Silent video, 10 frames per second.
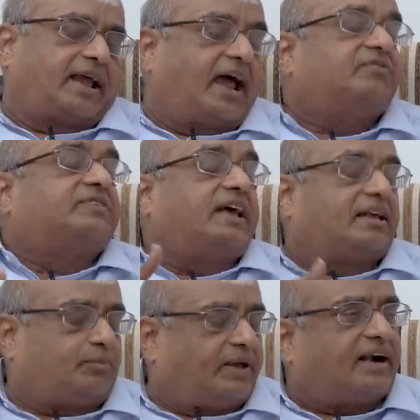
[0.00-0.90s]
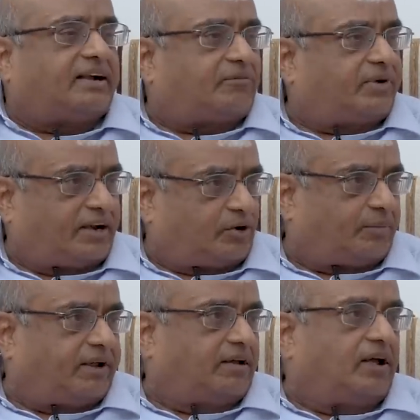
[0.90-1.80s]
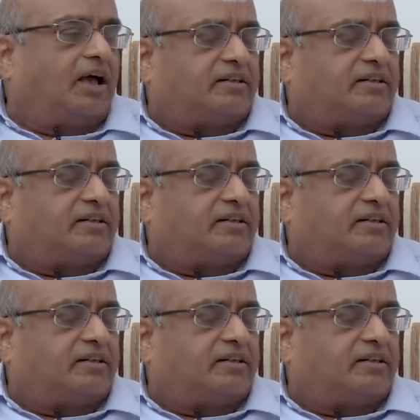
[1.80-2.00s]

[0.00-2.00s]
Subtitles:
KFC has been attempting to be...